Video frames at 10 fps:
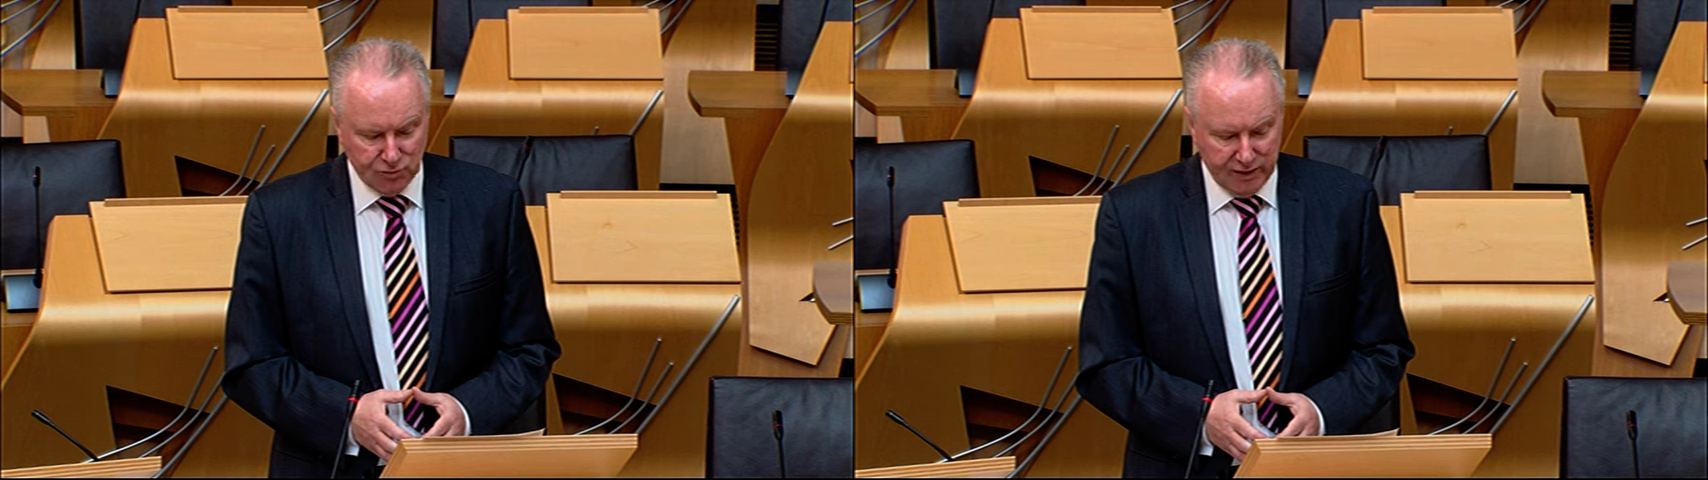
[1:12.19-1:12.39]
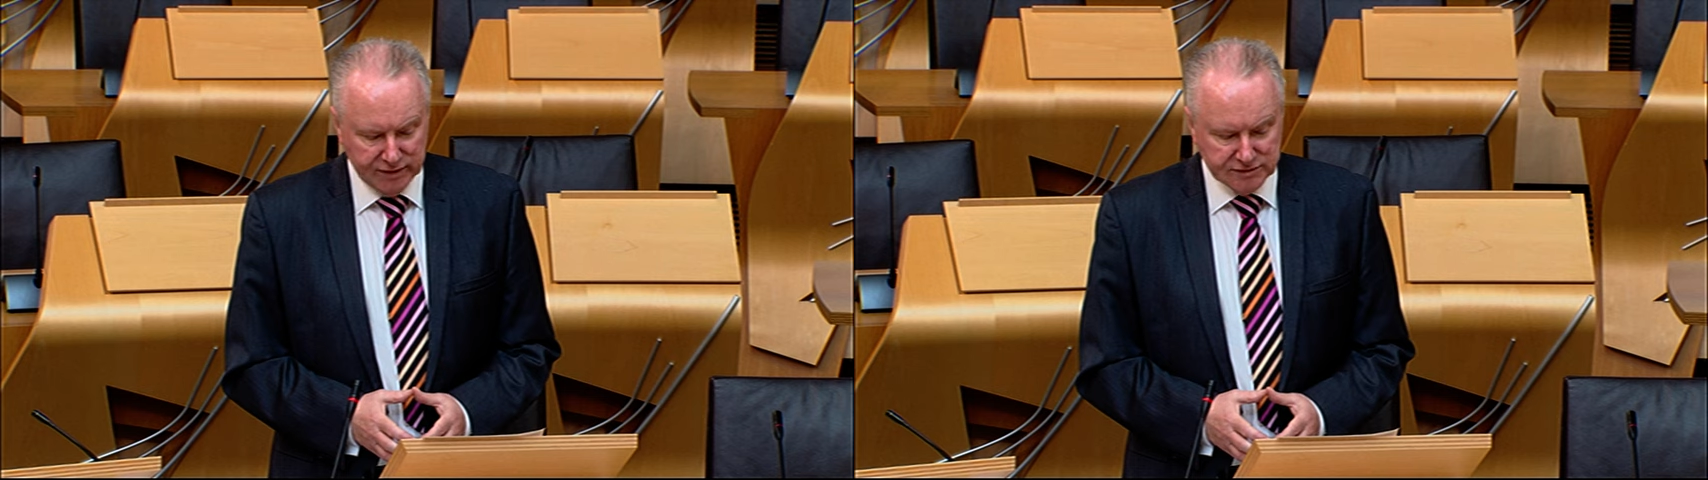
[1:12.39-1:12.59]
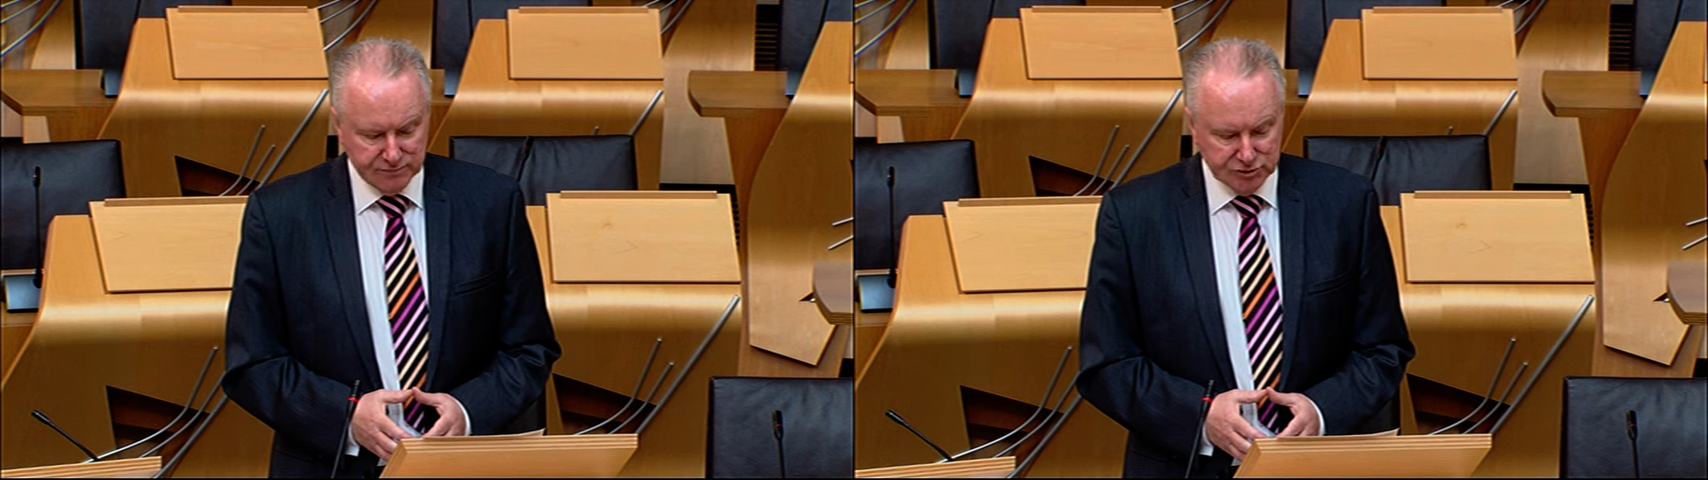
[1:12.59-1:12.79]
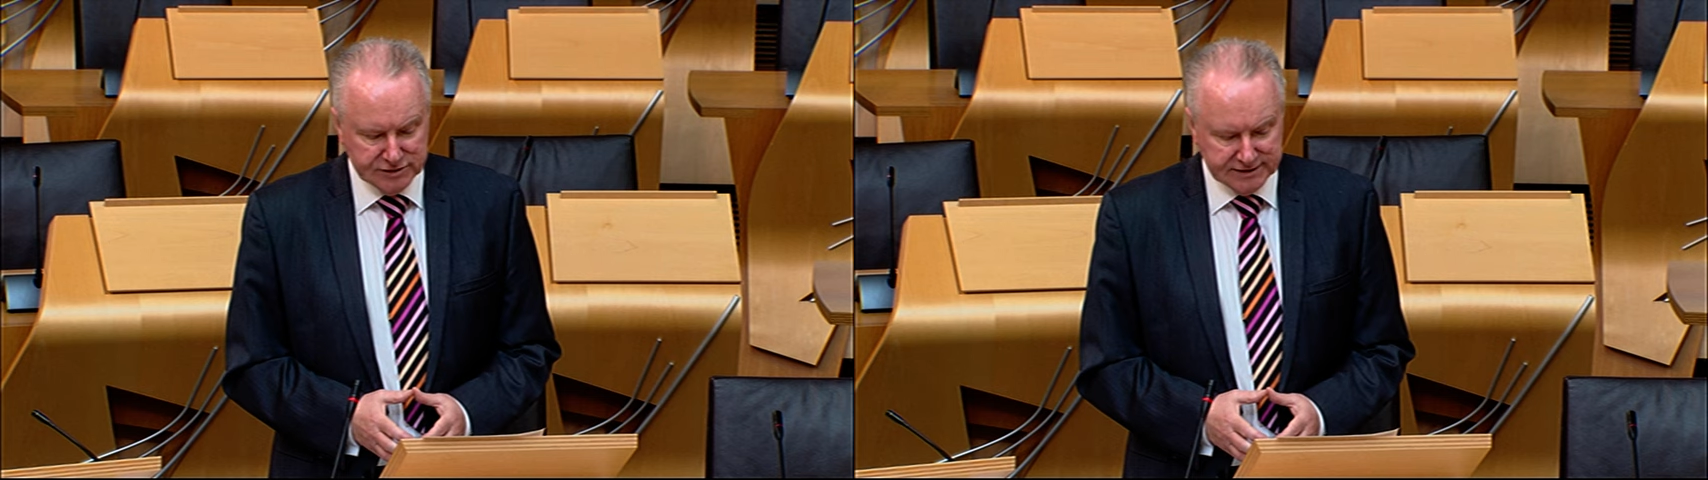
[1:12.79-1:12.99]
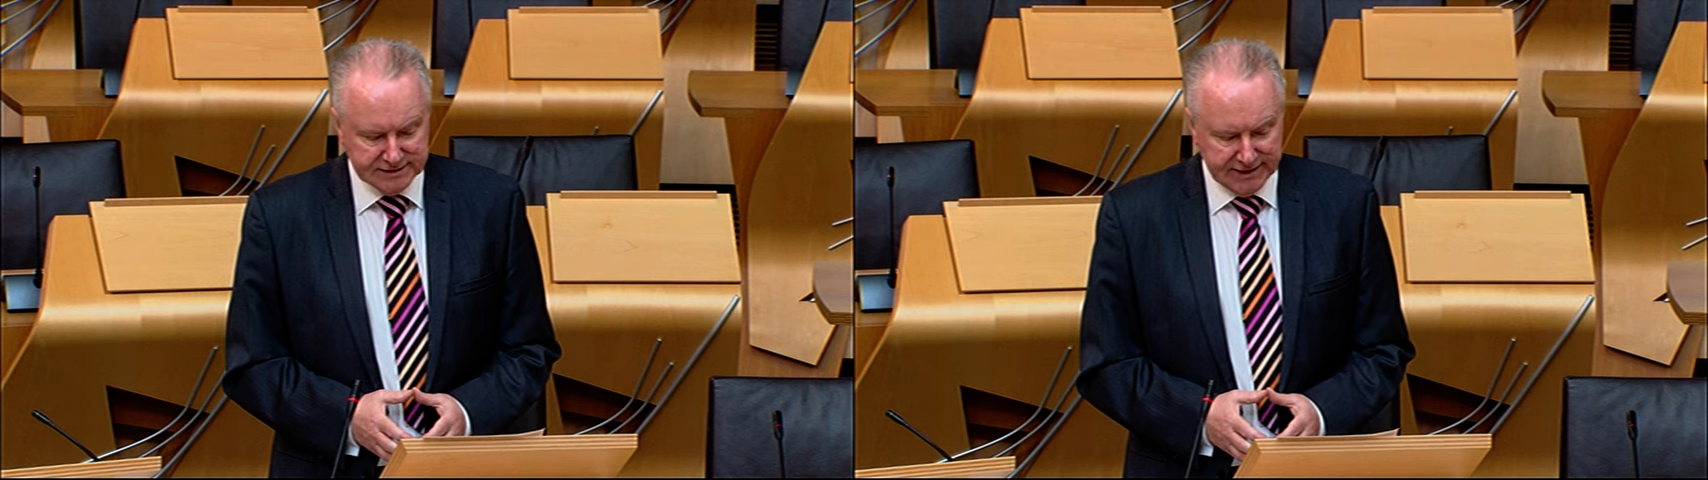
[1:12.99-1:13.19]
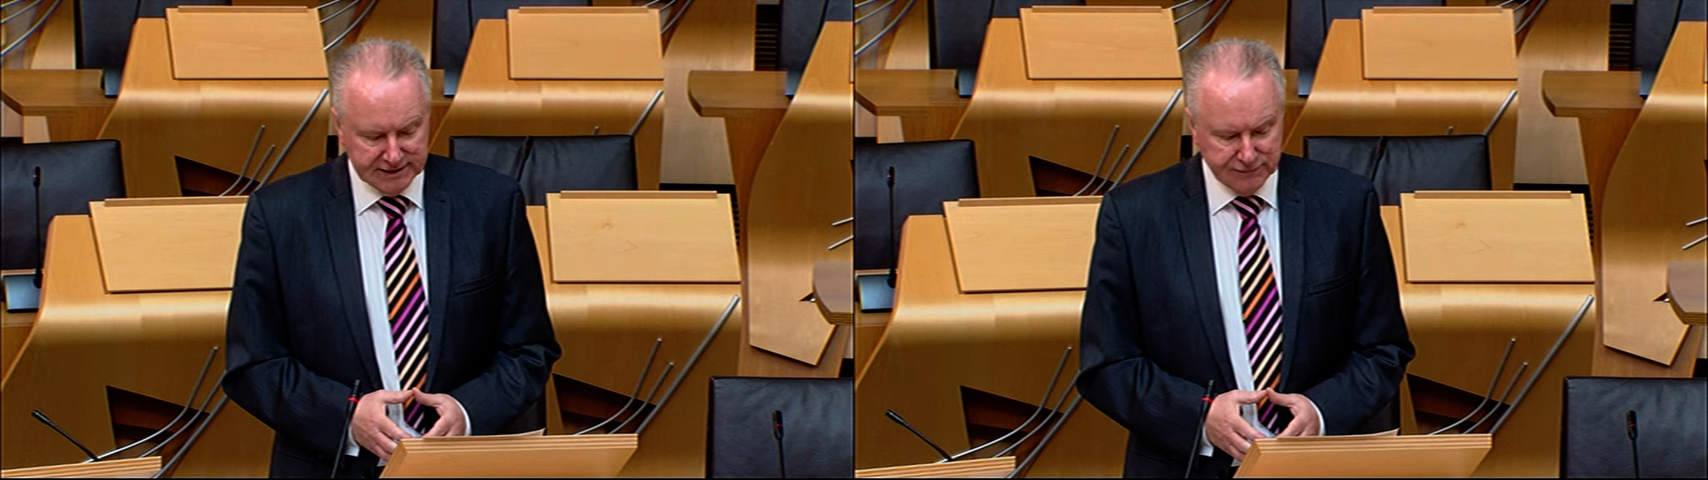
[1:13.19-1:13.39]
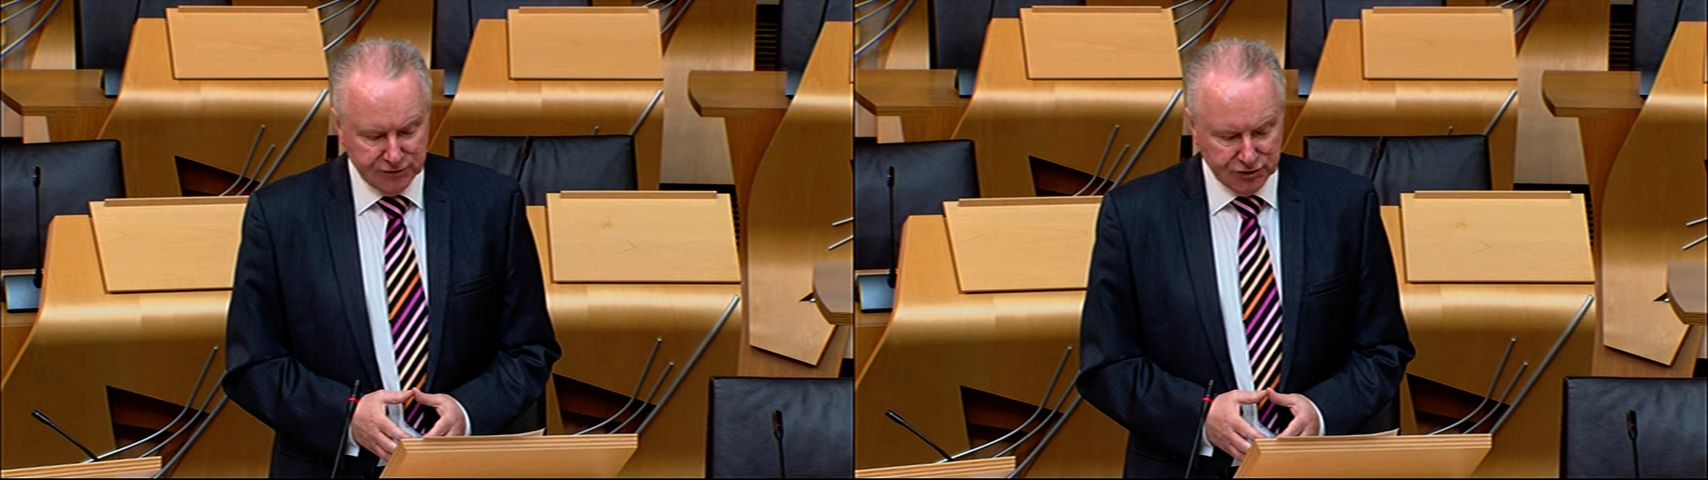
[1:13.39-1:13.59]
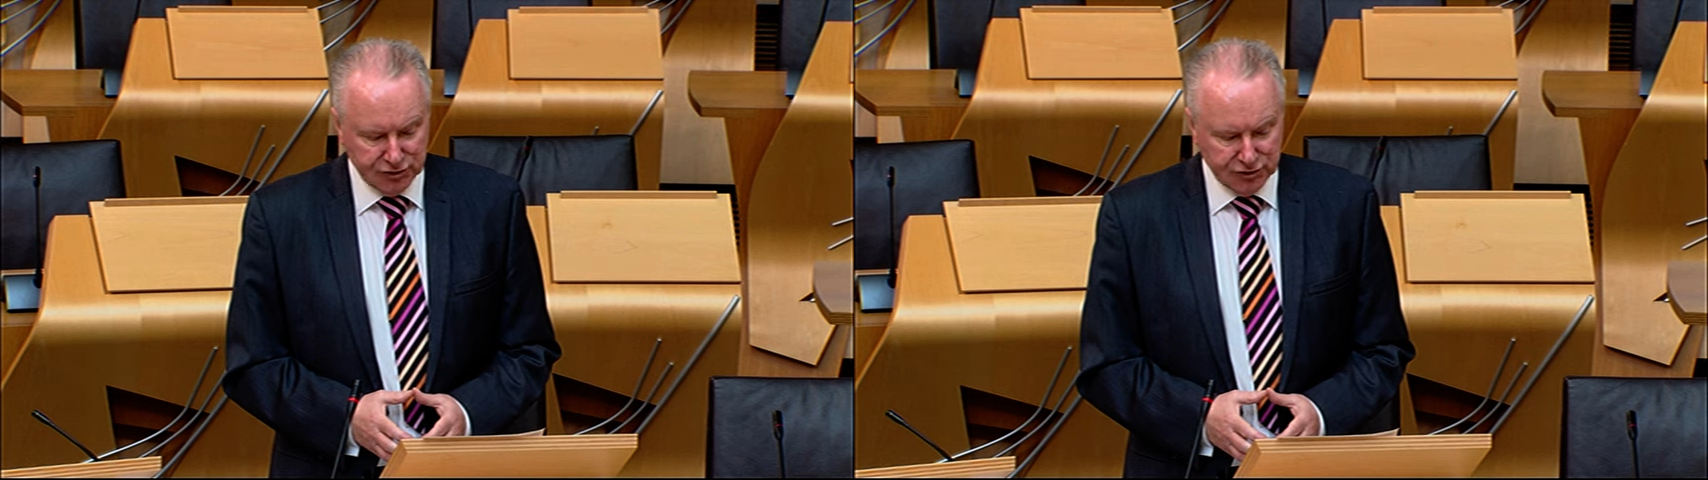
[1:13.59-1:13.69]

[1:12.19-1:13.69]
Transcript: world's most successful